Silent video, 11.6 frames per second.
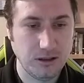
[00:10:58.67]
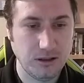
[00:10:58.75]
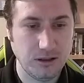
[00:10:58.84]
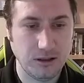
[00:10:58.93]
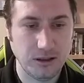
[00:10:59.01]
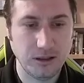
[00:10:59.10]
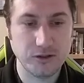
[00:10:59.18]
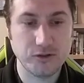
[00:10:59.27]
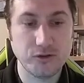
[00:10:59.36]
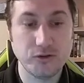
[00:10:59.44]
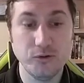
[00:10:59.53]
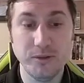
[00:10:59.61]
All right,
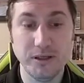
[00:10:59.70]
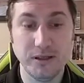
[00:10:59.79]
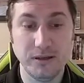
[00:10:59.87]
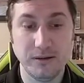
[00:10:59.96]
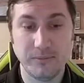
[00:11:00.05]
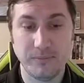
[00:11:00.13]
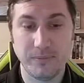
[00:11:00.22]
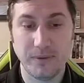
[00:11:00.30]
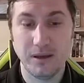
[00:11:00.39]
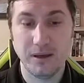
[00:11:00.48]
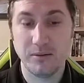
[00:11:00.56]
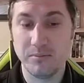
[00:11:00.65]
assuming
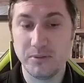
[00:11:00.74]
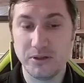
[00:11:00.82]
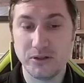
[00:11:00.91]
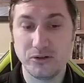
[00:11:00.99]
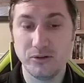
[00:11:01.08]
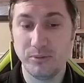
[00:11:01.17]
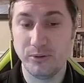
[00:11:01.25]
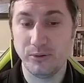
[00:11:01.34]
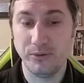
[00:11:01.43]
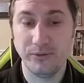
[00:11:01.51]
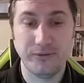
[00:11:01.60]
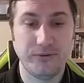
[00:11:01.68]
Mr.
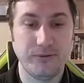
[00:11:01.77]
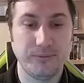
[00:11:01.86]
Bolt's